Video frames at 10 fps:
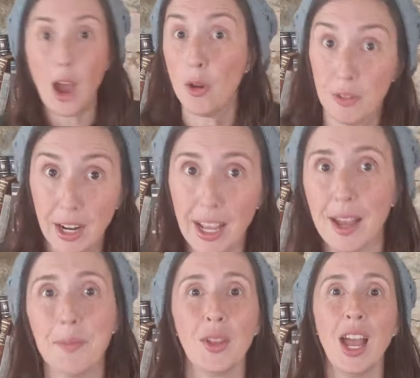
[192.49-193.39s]
out of it I
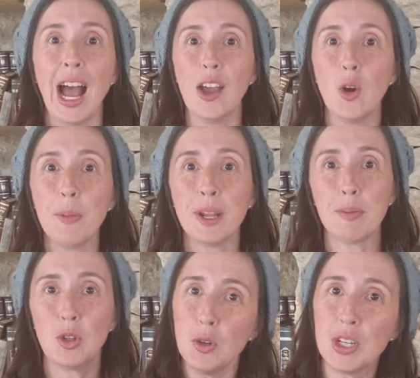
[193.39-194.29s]
am, I opened
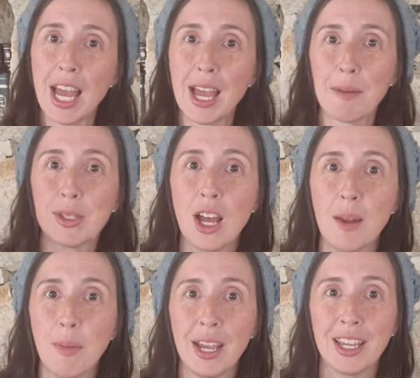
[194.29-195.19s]
up two tabs
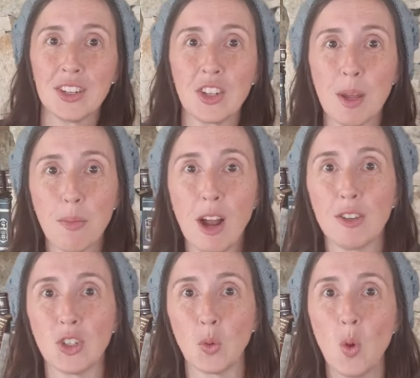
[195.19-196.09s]
on my internet
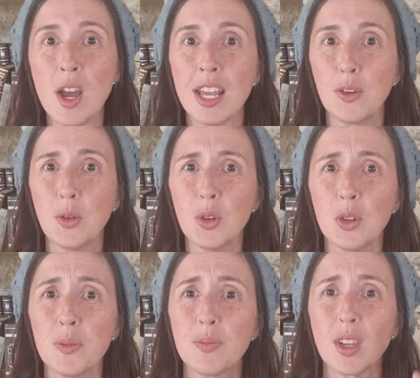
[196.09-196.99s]
browser. One, I
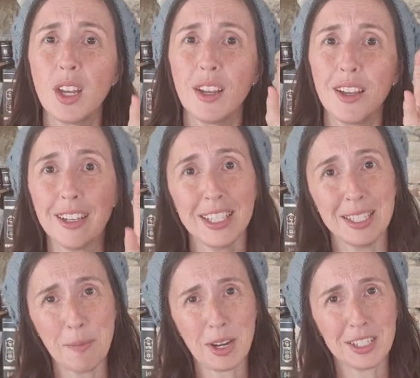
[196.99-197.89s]
Googled,
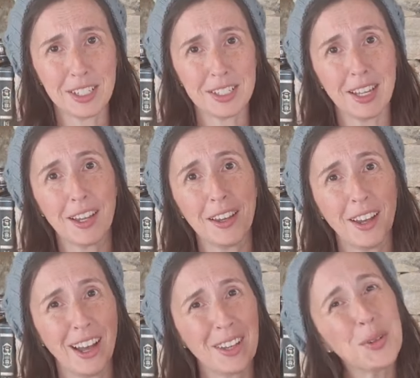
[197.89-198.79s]
this is embarrassing to say,
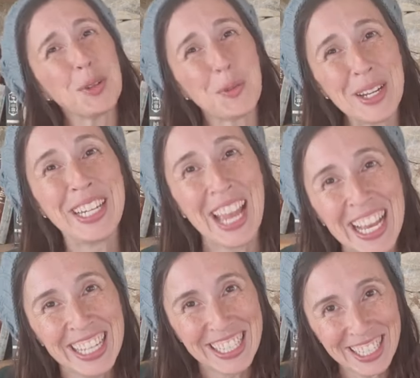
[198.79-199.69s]
I Googled what day
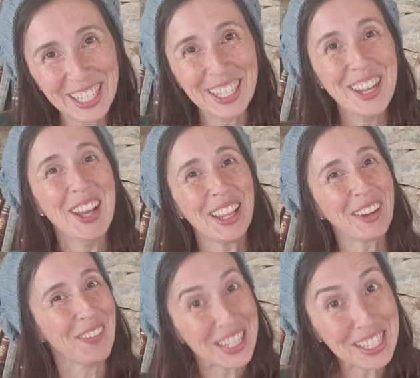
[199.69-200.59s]
is it?
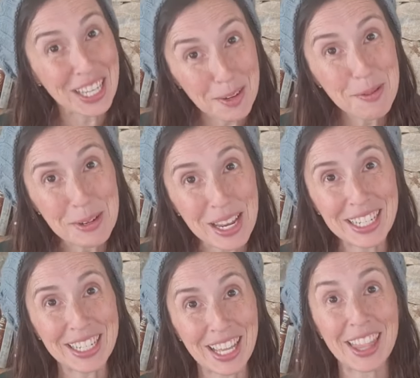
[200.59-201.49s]
Like, what is the Hebrew
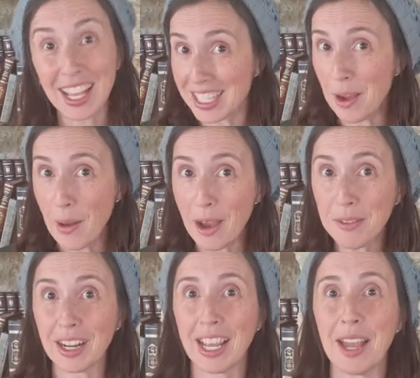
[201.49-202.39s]
date today? That's how out
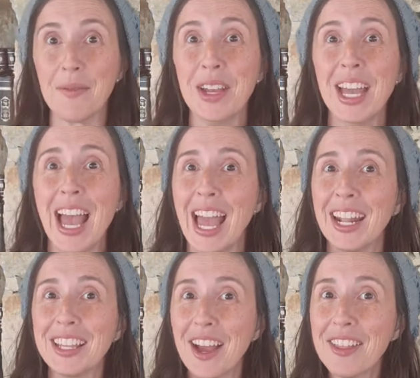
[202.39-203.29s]
of it I am.
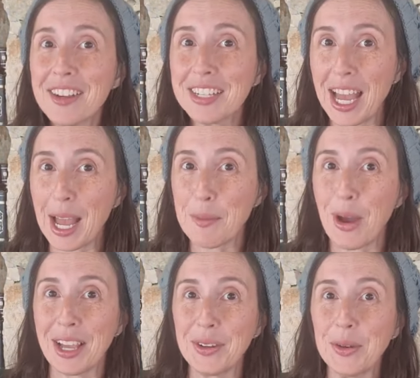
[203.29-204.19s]
And on the other tab,
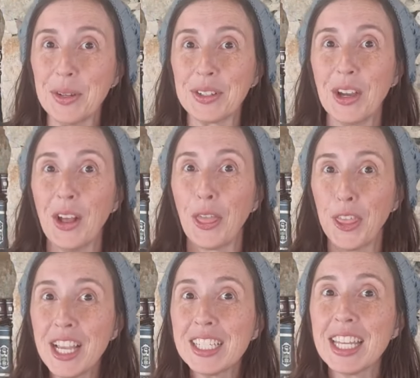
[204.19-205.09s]
I Googled
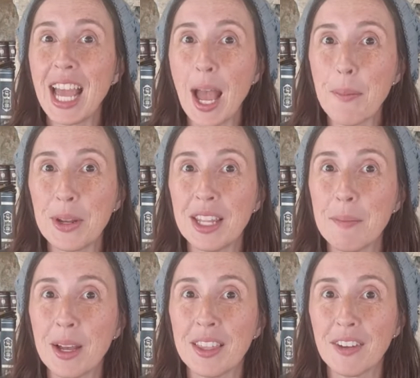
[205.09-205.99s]
things that happen in
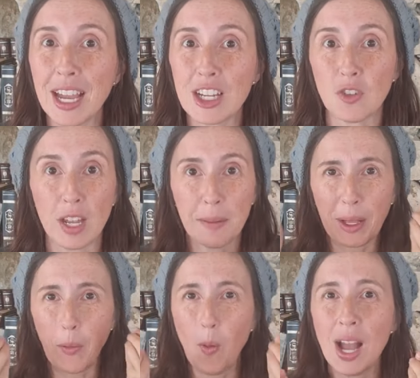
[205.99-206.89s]
the month of Cheshvan. I'm
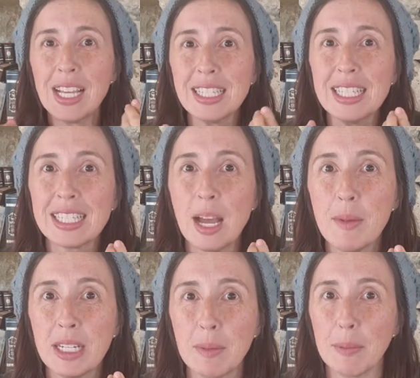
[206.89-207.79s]
like, why is this
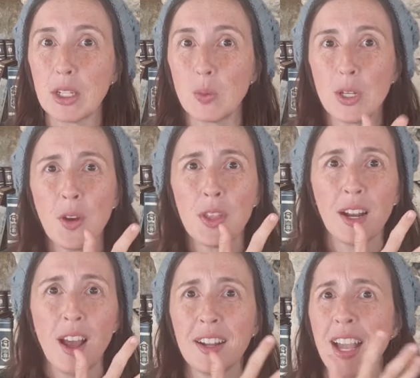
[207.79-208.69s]
coming to me? Because we know
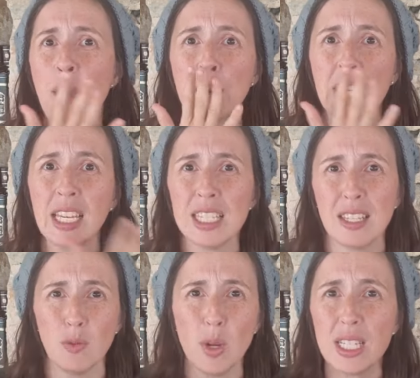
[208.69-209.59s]
that Hanukkah happened in
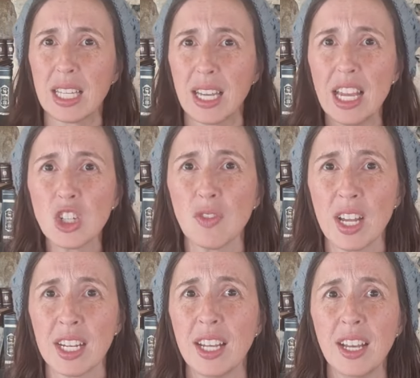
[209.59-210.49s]
Kislev. What is
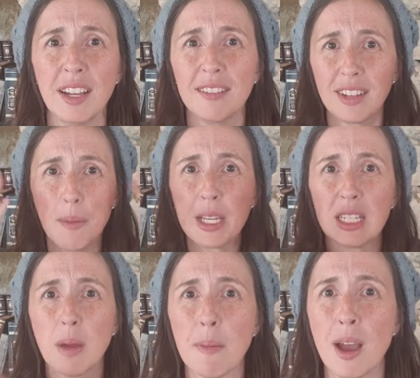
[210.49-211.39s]
Cheshvan coming
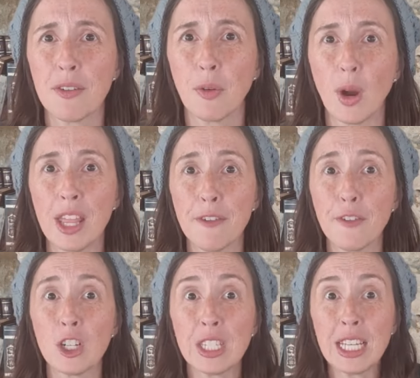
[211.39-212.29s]
into my mind for? And the
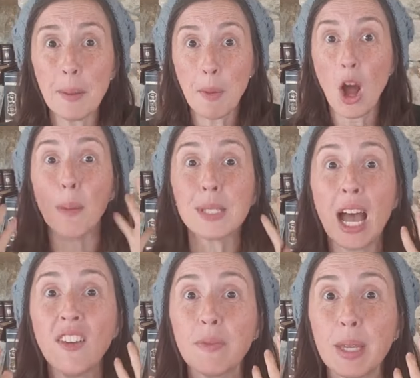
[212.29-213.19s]
first thing that pops
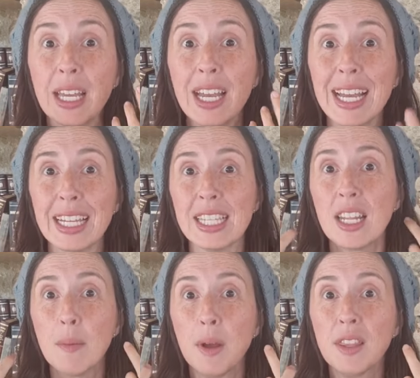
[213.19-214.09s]
out of me is
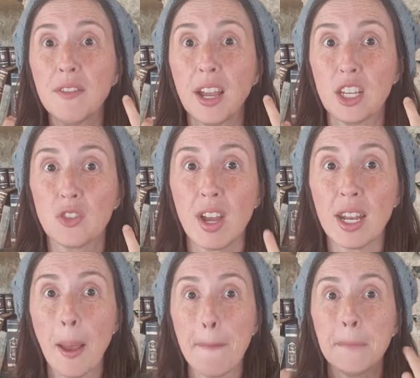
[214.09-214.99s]
that in the month of
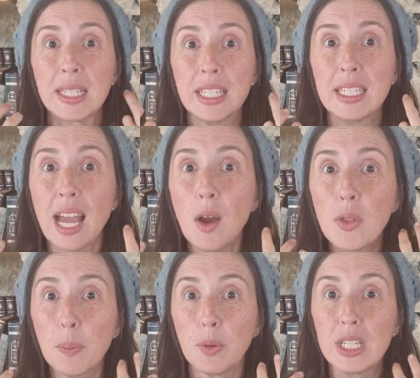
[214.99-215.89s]
Cheshvan,
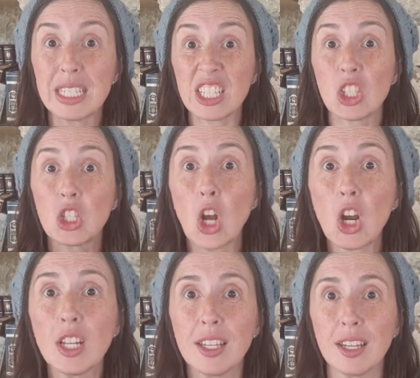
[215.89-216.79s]
Matityahu, the priest that
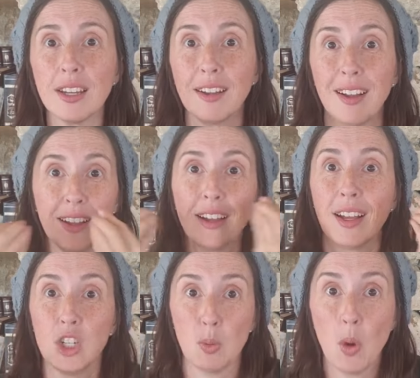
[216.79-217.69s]
started the
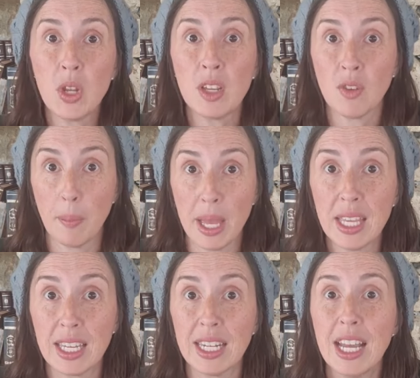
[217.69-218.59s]
Cheshmonian
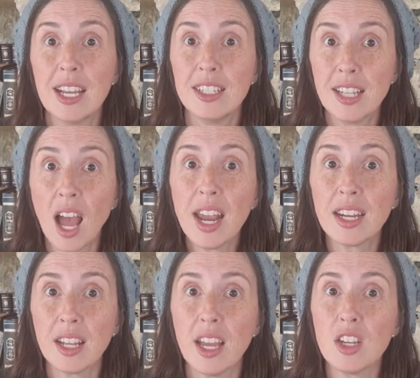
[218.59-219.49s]
rebellion,
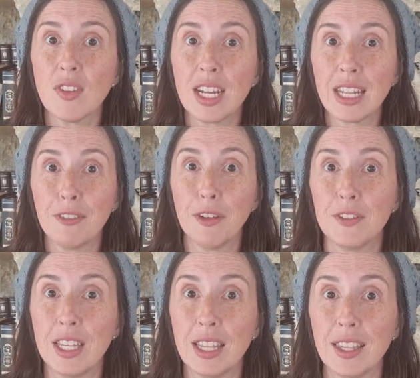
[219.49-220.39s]
died in Cheshvan on the
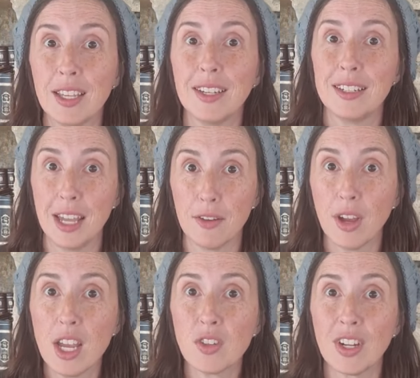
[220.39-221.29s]
15th day
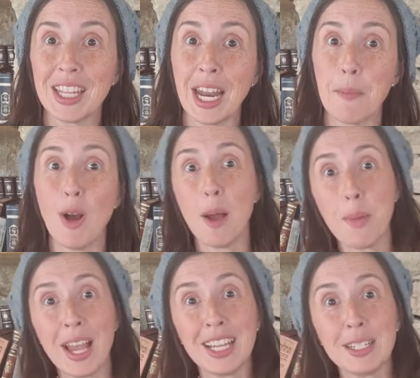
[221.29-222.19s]
of Cheshvan. And then I
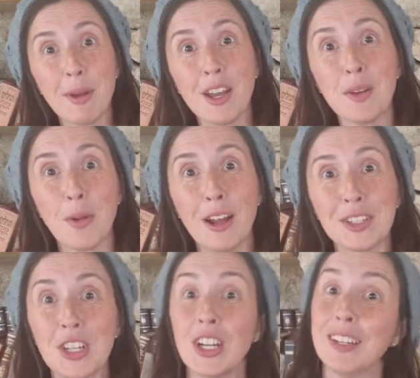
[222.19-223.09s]
pop back into my other
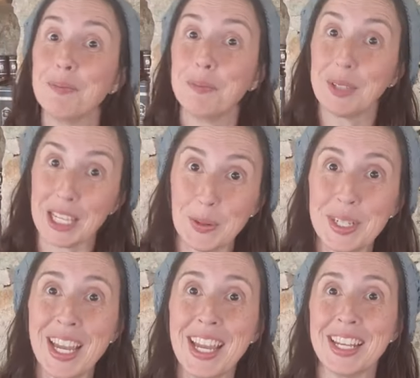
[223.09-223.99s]
browser, guess
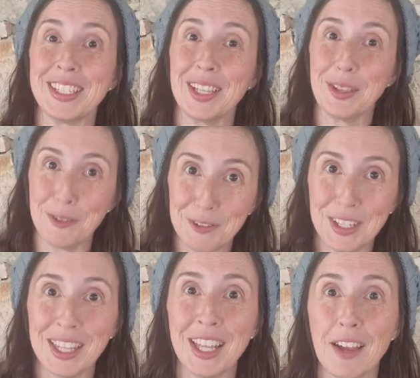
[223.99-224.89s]
what day it is? The
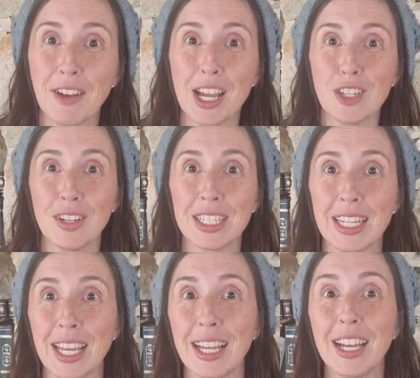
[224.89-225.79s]
15th day of Cheshvan
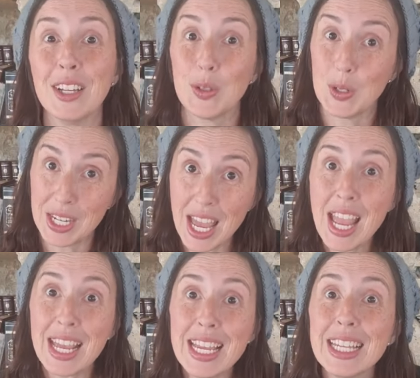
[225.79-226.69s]
today. So
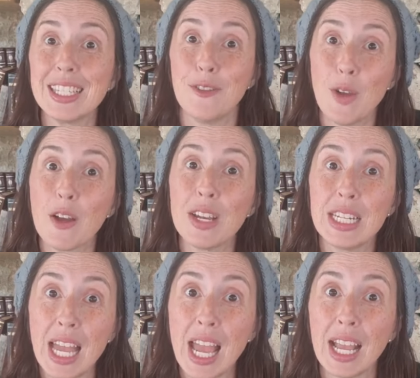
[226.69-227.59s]
today is the
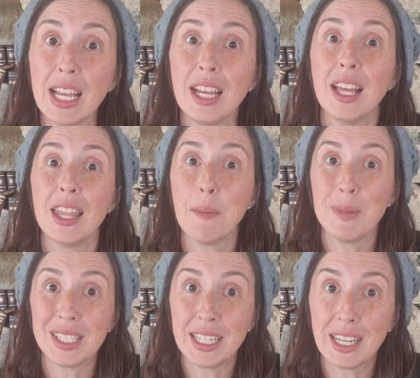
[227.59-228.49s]
very day that
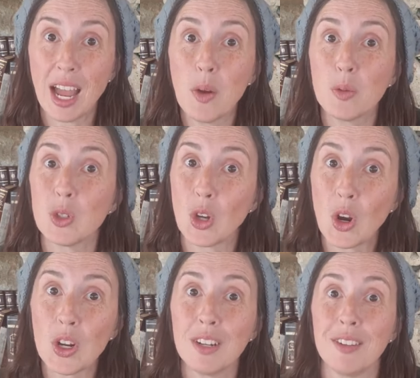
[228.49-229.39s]
Matityahu
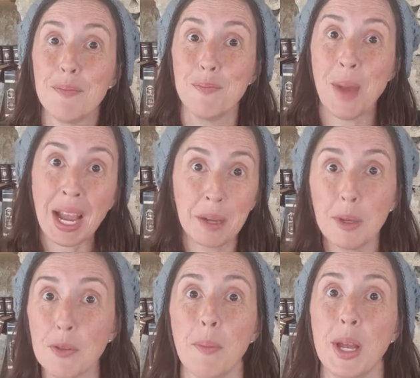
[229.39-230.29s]
started the
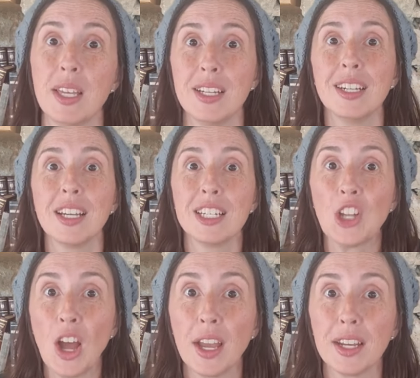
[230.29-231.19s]
Maccabee rebellion,
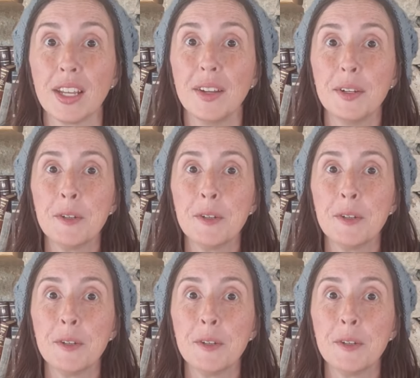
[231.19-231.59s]
died.